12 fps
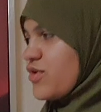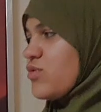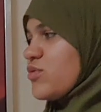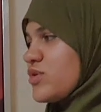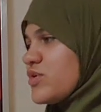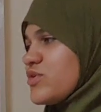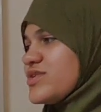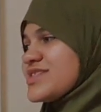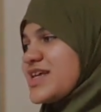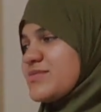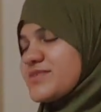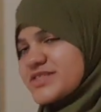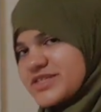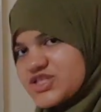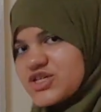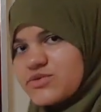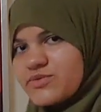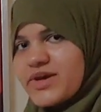all we will use the
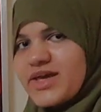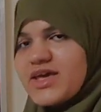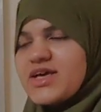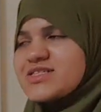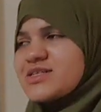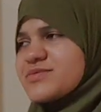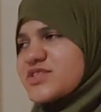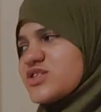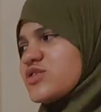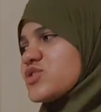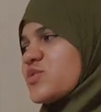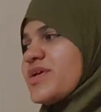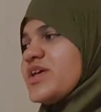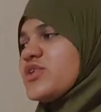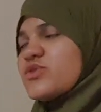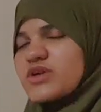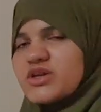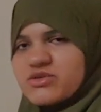elimination way. Substitution way
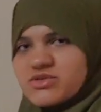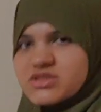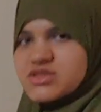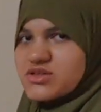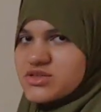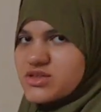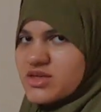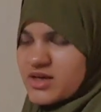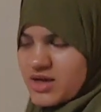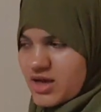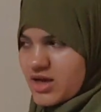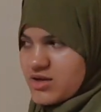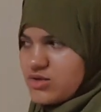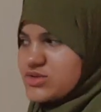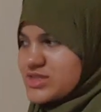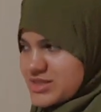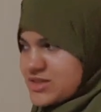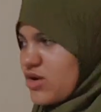you can use
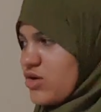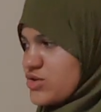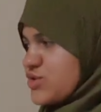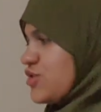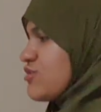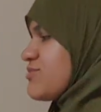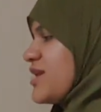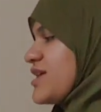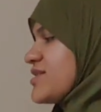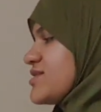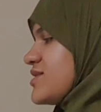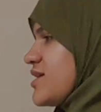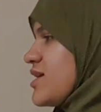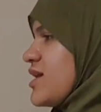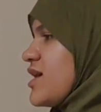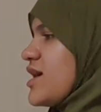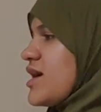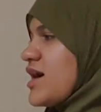it also, but
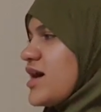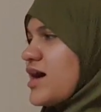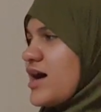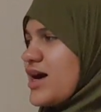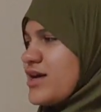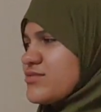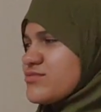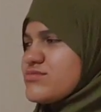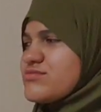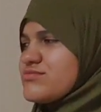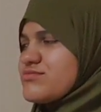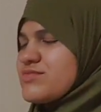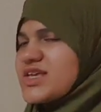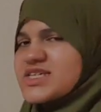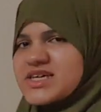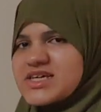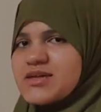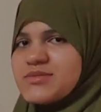I'm
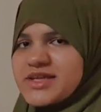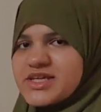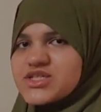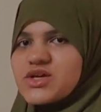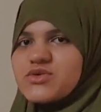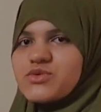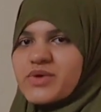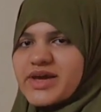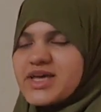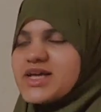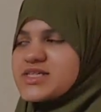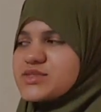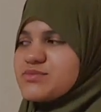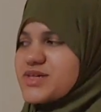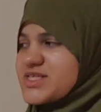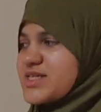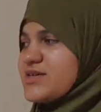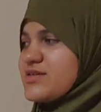making elimination way. It's
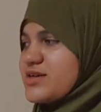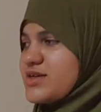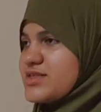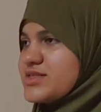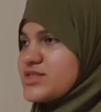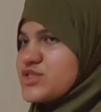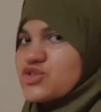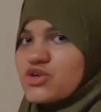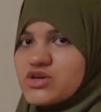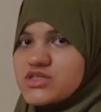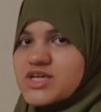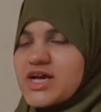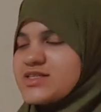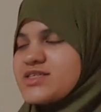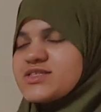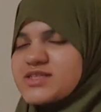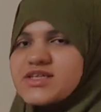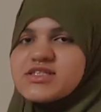better, it's short, and
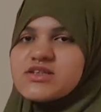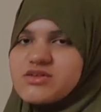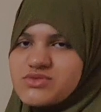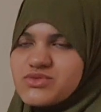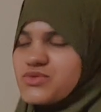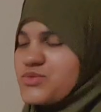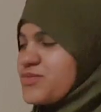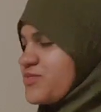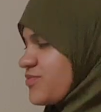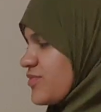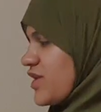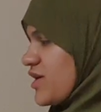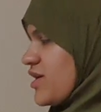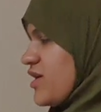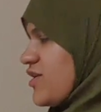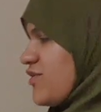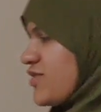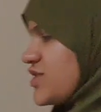it's easier too.
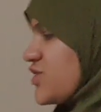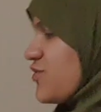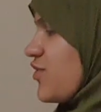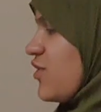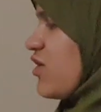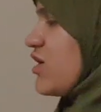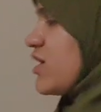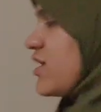First of all,